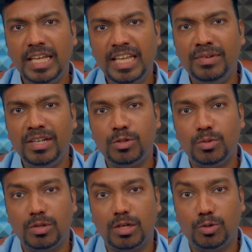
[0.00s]
even
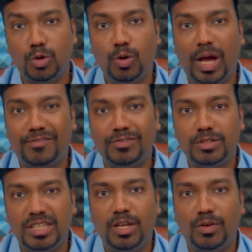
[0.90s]
go
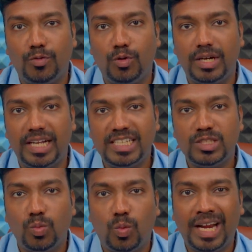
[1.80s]
after 3 or 4
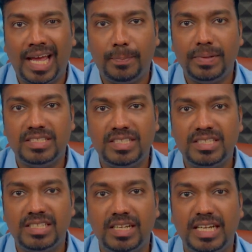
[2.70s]
days, what happens
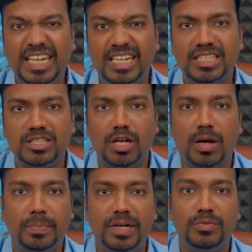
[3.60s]
is the interest
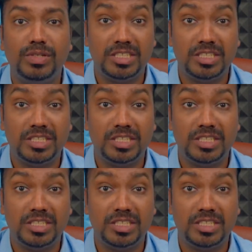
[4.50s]
component will